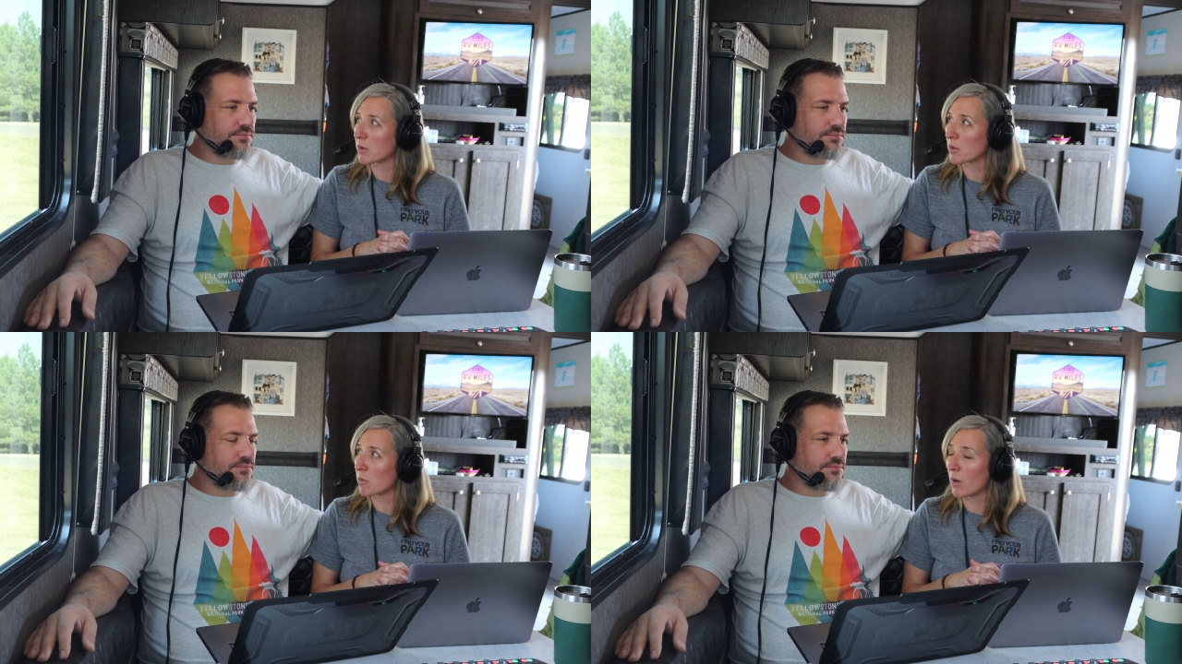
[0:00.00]

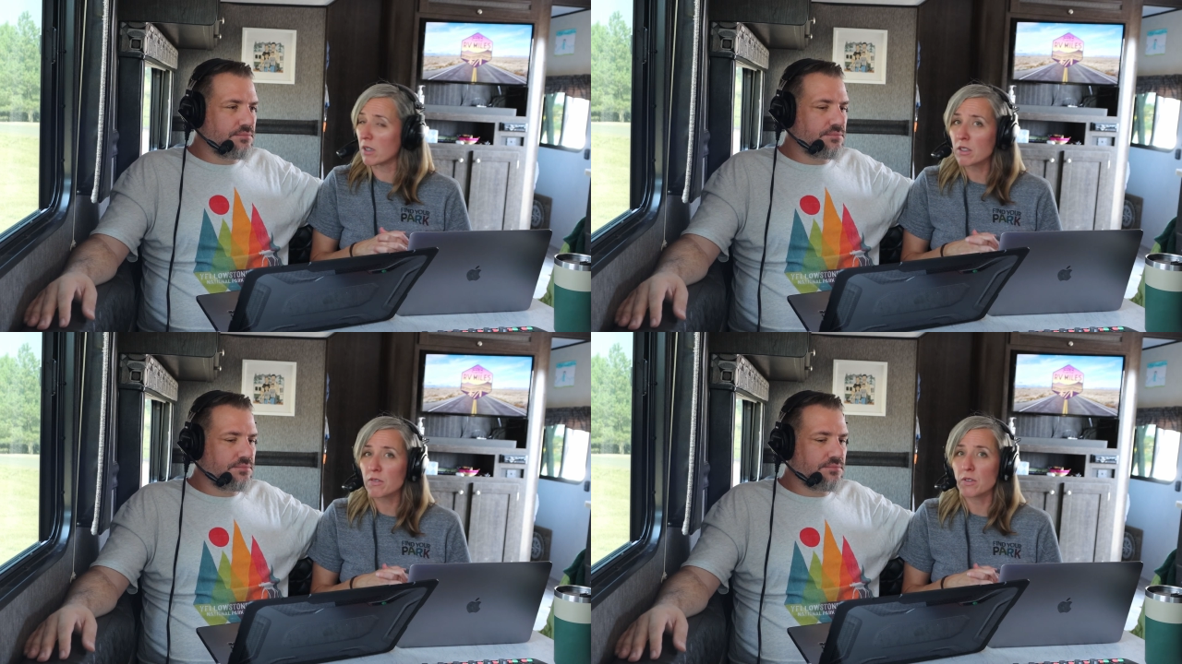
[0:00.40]
Speaker 1: which was
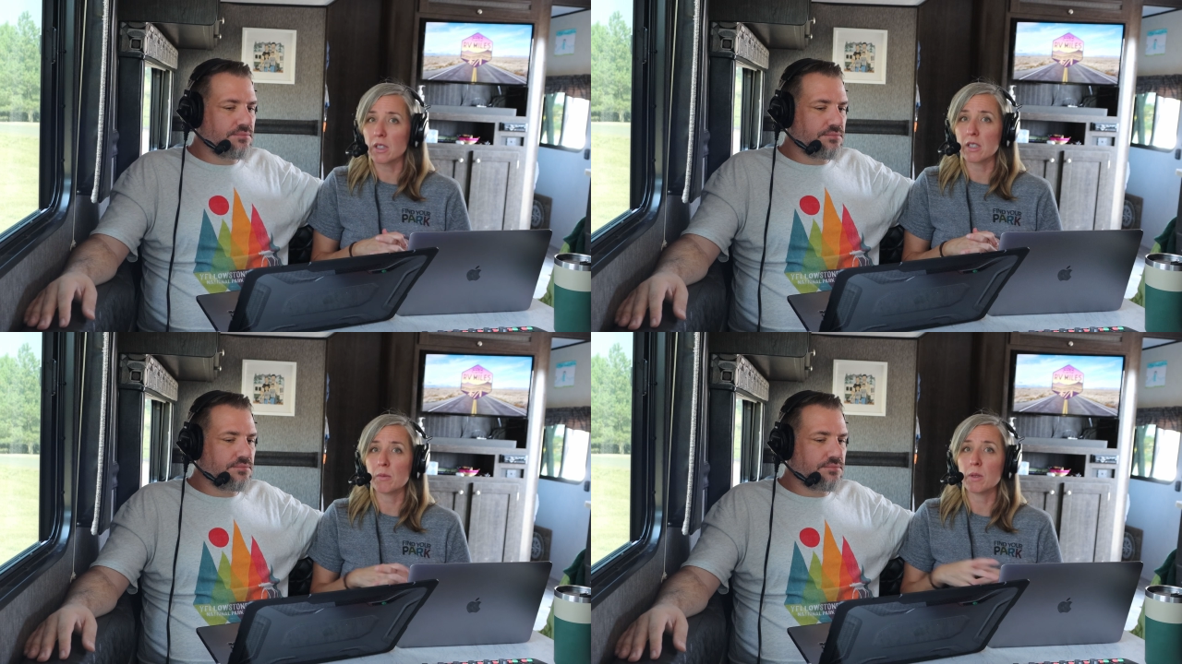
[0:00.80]

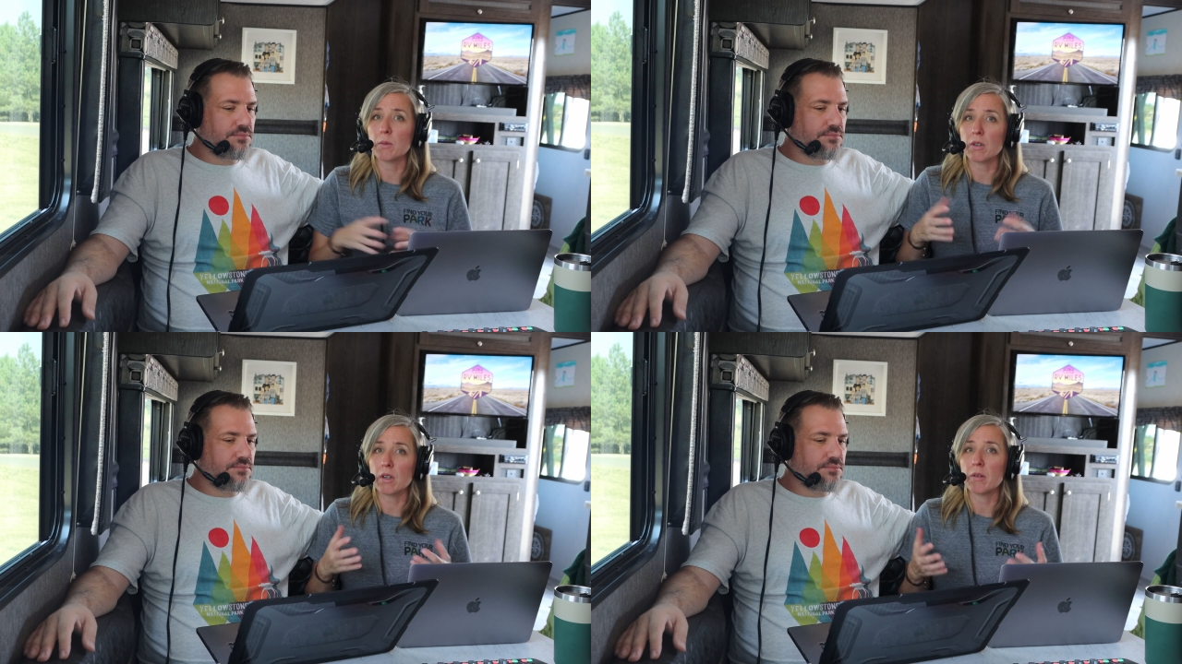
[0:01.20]
wonderful because
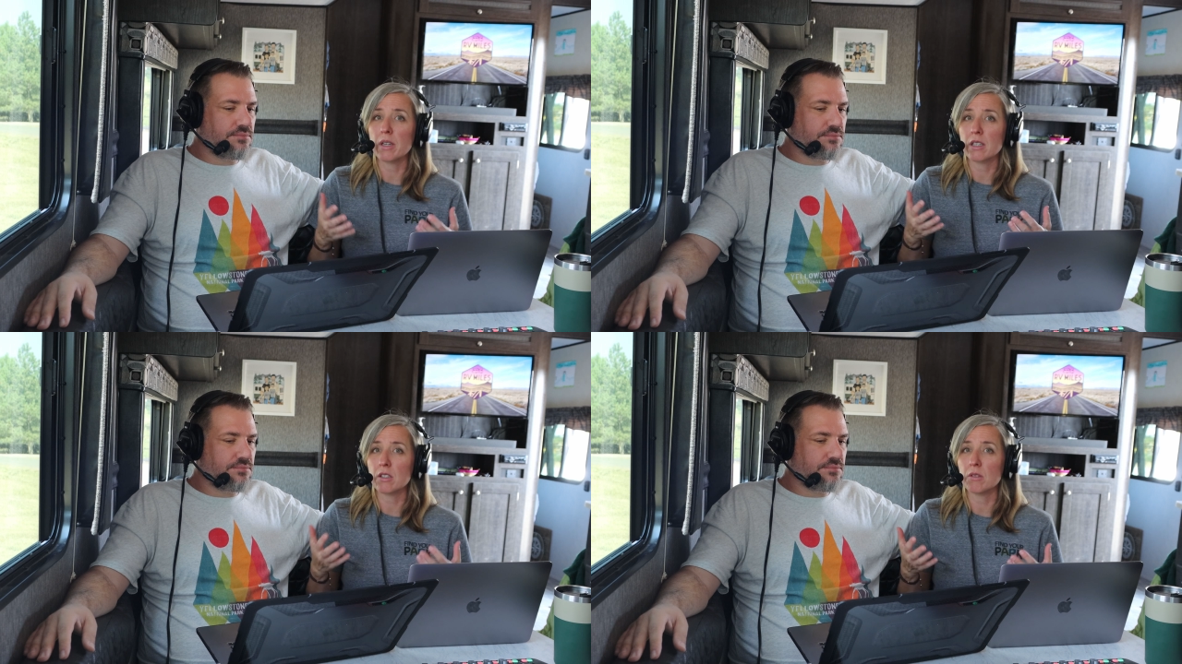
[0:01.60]
we were
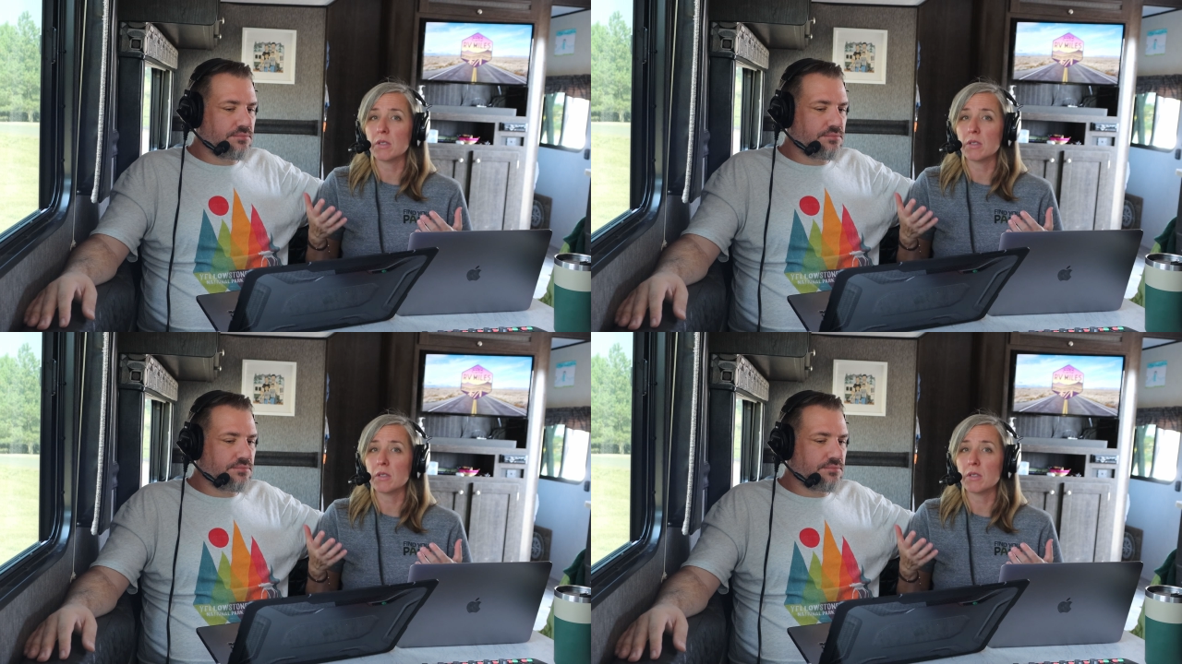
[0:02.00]
going